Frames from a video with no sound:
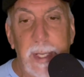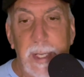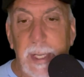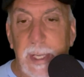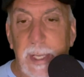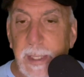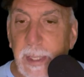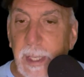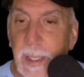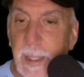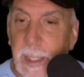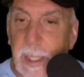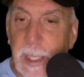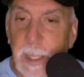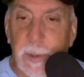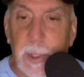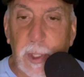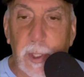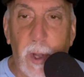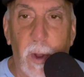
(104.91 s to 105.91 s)
And then it
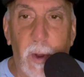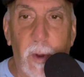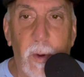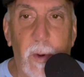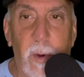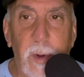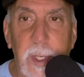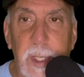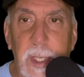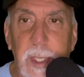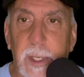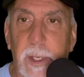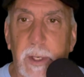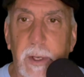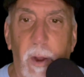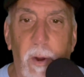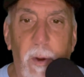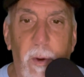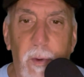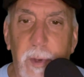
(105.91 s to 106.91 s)
keeps going and
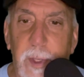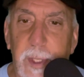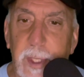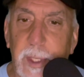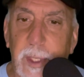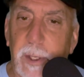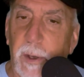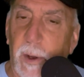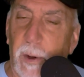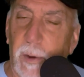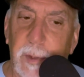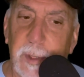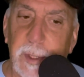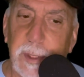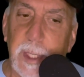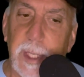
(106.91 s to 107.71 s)
going and going.